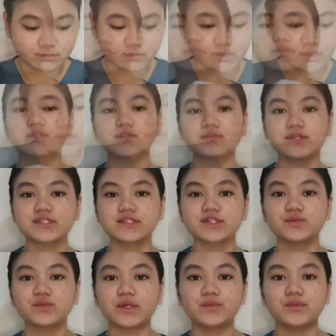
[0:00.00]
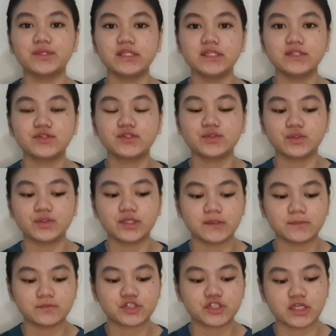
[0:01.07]
So the reason why we need to
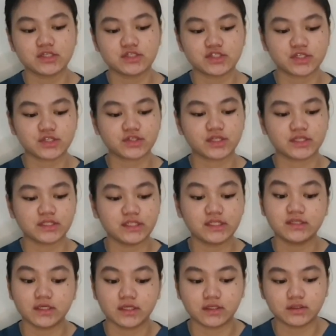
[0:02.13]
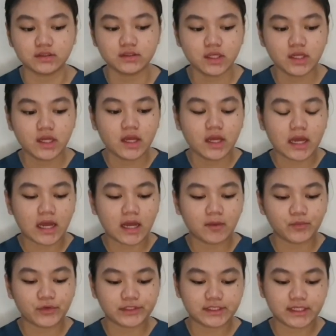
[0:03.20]
keep changing the needle
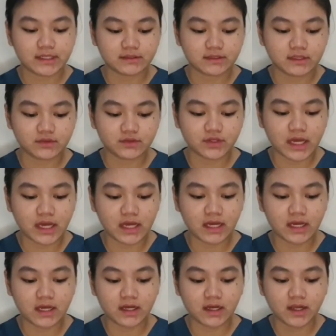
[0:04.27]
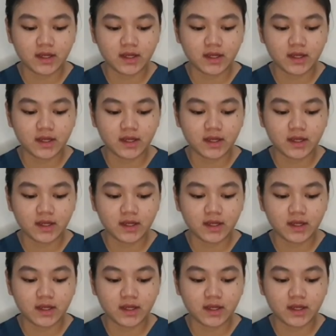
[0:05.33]
when getting the